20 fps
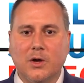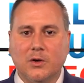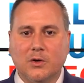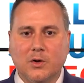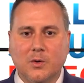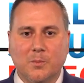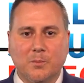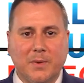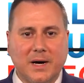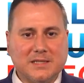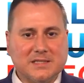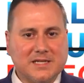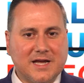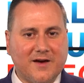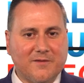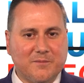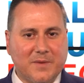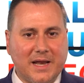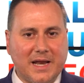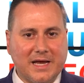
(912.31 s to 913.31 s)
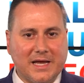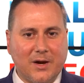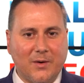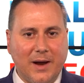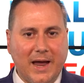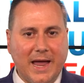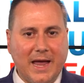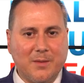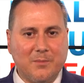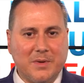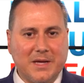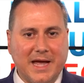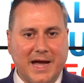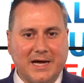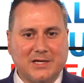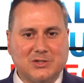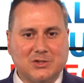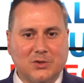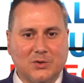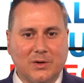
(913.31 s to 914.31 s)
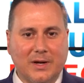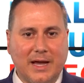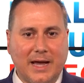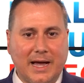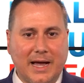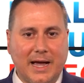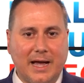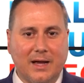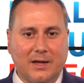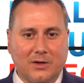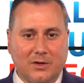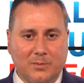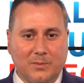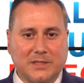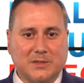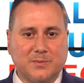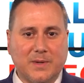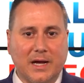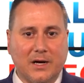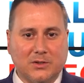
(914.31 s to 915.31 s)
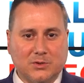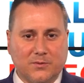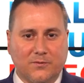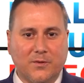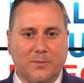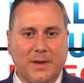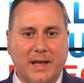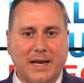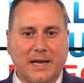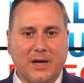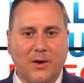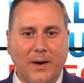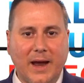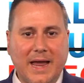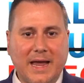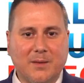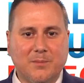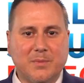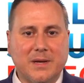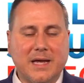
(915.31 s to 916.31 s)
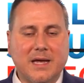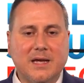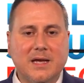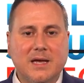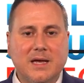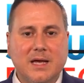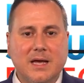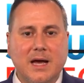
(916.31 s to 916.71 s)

You must have Medicare A and B you must be eligible for Medicare A and B